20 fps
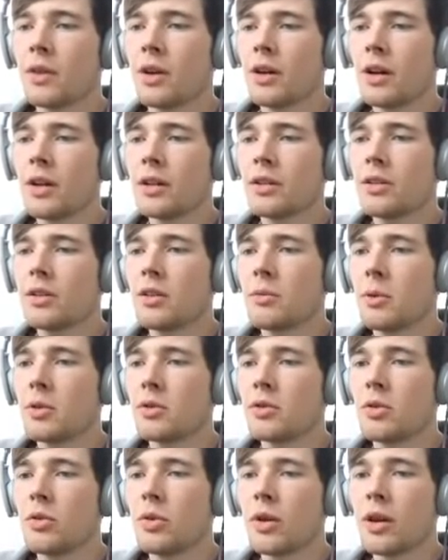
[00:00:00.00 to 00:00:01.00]
Ah, oh, this is the
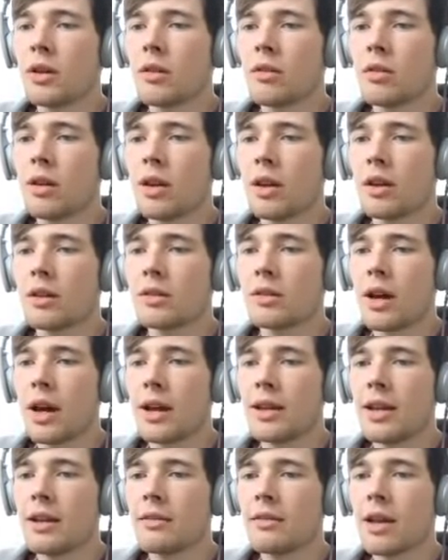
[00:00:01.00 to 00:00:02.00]
most annoying thing, is that
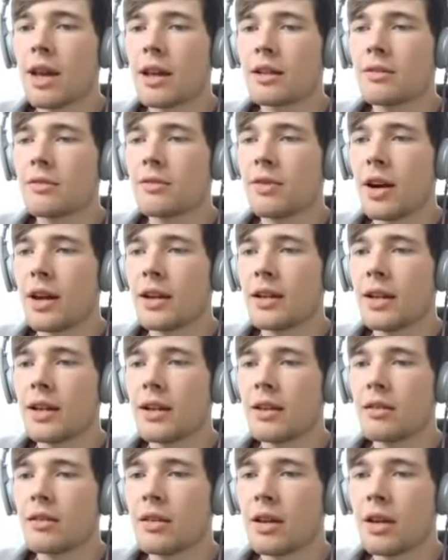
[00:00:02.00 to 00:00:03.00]
I never get to find
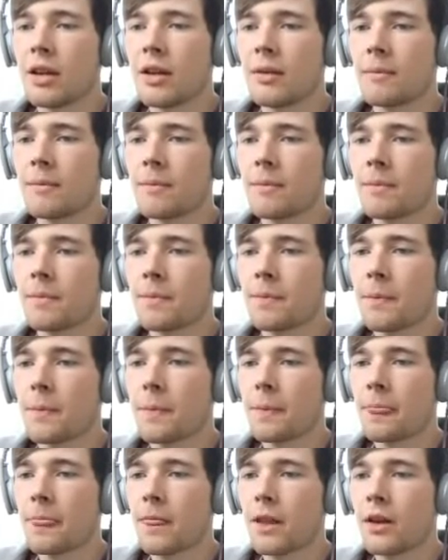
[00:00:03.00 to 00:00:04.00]
anything.
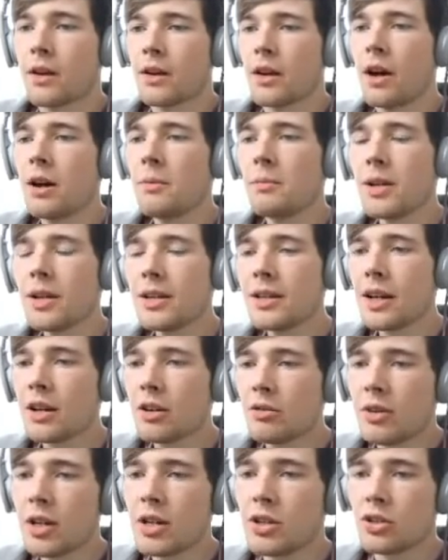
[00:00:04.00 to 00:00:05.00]
Can't be in
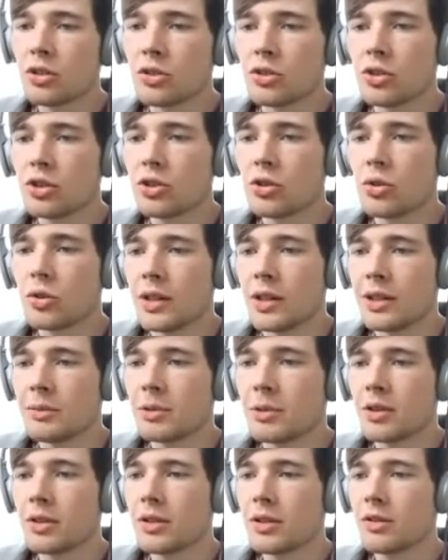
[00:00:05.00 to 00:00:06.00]
decoration, surely,
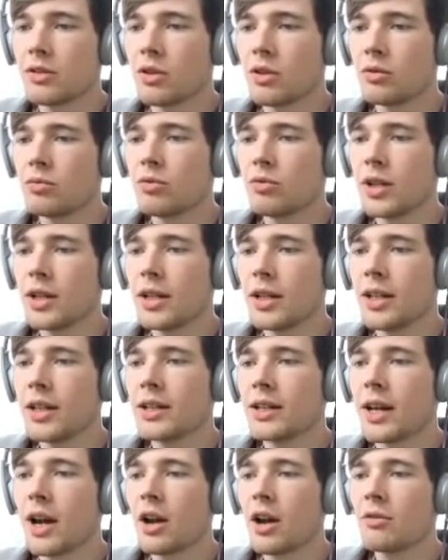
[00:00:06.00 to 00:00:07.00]
because it's not really
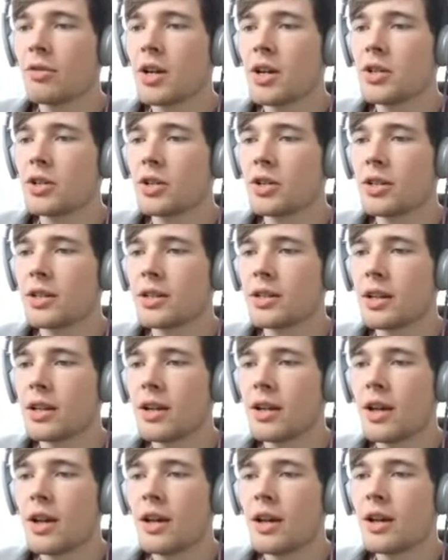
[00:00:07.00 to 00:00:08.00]
a decoration, is it?
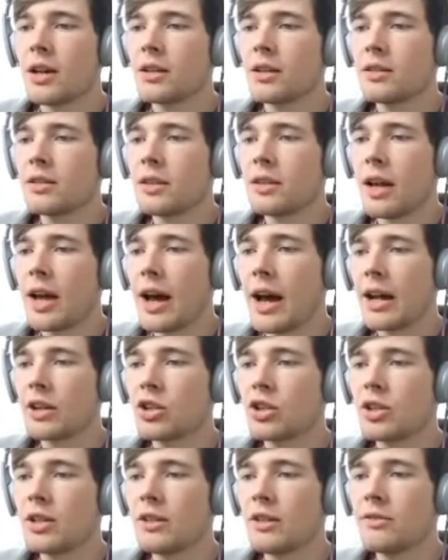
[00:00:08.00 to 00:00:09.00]
It's, it
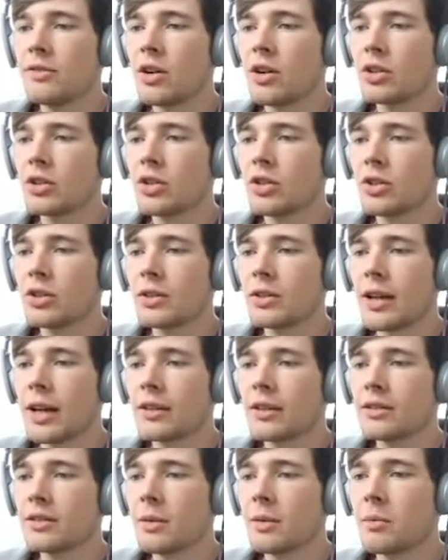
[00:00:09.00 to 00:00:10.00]
actually functions
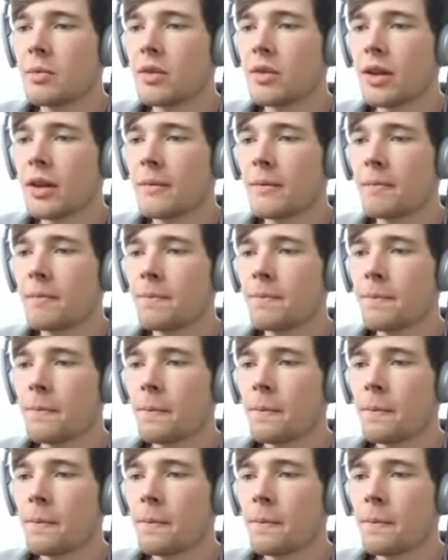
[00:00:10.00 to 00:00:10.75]
as something.